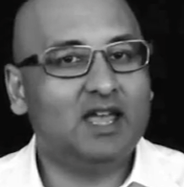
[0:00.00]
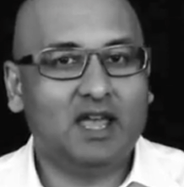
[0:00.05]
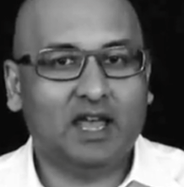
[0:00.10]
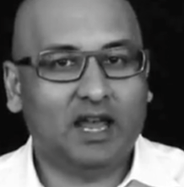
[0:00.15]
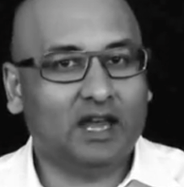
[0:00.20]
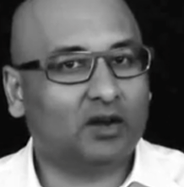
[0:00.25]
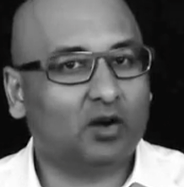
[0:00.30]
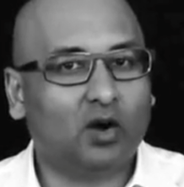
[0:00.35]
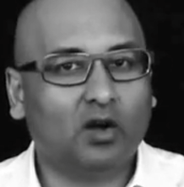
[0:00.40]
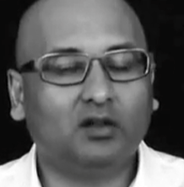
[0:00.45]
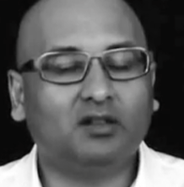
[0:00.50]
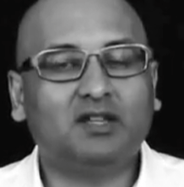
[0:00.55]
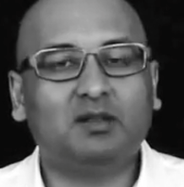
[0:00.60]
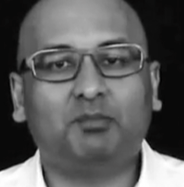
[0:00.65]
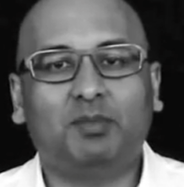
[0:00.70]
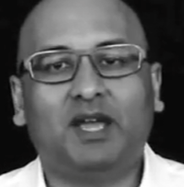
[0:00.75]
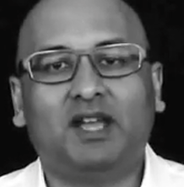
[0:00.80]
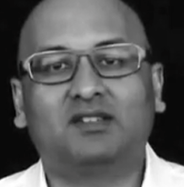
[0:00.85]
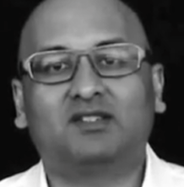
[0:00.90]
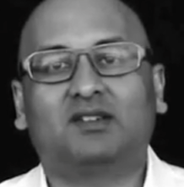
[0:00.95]
It all
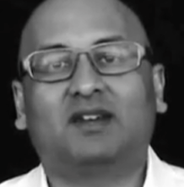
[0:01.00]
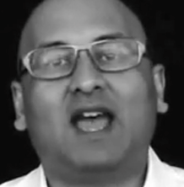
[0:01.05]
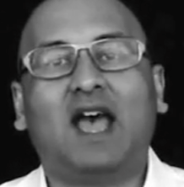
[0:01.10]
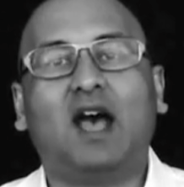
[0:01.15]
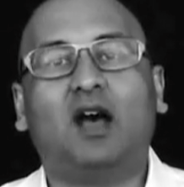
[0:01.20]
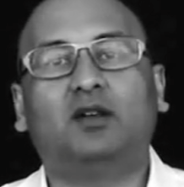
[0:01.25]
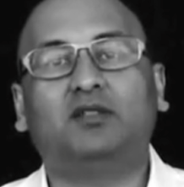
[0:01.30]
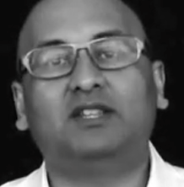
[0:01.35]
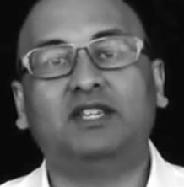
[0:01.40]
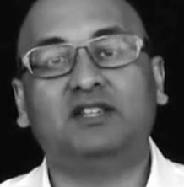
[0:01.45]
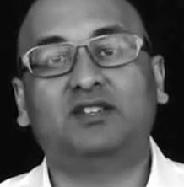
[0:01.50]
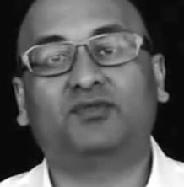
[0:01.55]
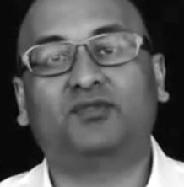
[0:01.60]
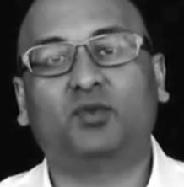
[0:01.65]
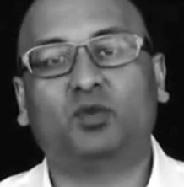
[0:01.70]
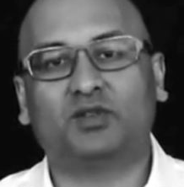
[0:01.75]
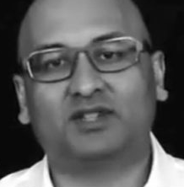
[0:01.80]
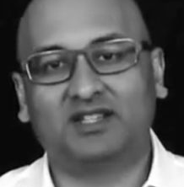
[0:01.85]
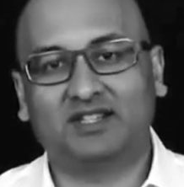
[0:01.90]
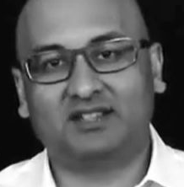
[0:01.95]
depends on how these
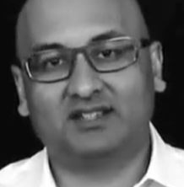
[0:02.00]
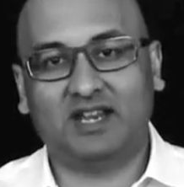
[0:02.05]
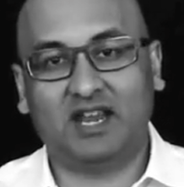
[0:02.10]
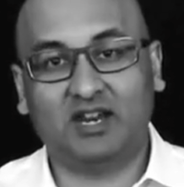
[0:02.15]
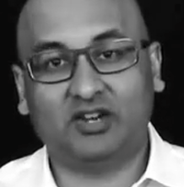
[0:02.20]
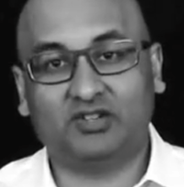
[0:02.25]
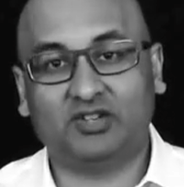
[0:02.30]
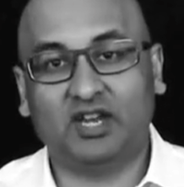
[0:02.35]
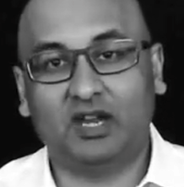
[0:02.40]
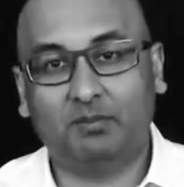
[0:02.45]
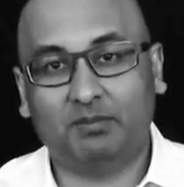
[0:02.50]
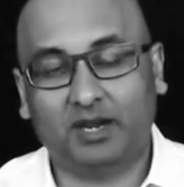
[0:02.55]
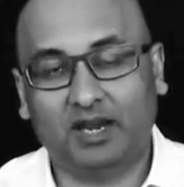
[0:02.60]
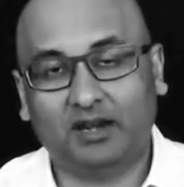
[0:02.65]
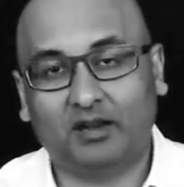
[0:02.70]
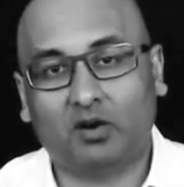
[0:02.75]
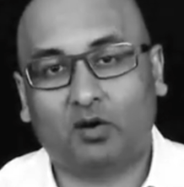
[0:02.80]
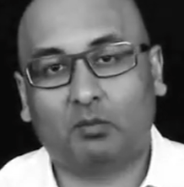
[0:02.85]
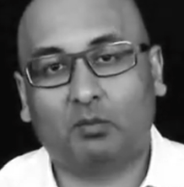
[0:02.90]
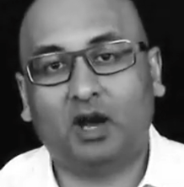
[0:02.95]
forces take shape in
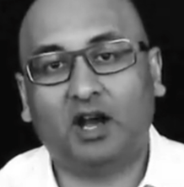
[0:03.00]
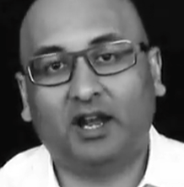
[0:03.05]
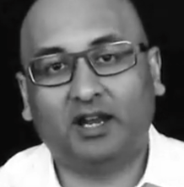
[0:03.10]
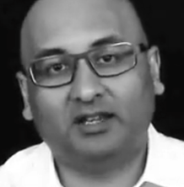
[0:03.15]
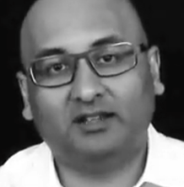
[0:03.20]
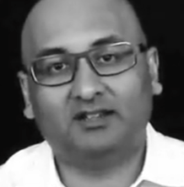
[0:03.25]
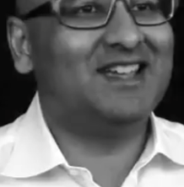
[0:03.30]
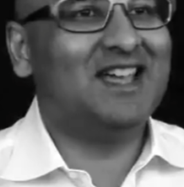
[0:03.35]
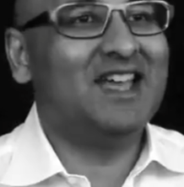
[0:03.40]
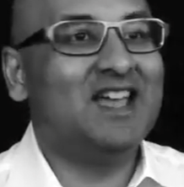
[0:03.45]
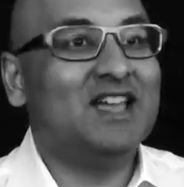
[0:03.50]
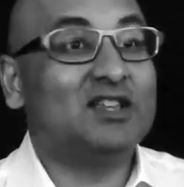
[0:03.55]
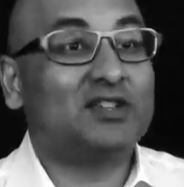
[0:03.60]
our minds.